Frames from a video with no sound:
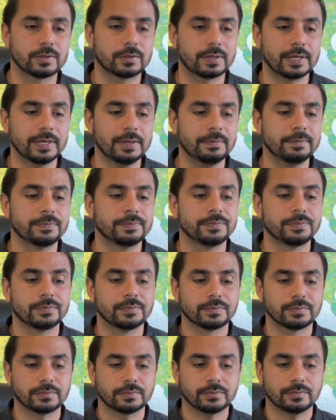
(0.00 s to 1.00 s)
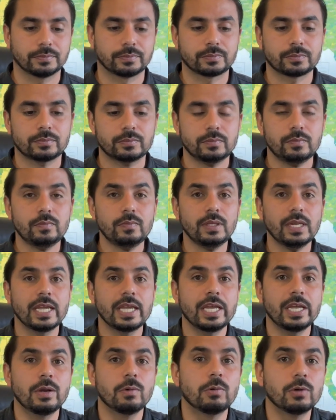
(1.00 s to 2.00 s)
okay?
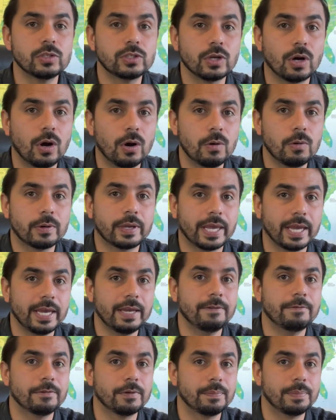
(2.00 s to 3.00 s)
It was okay for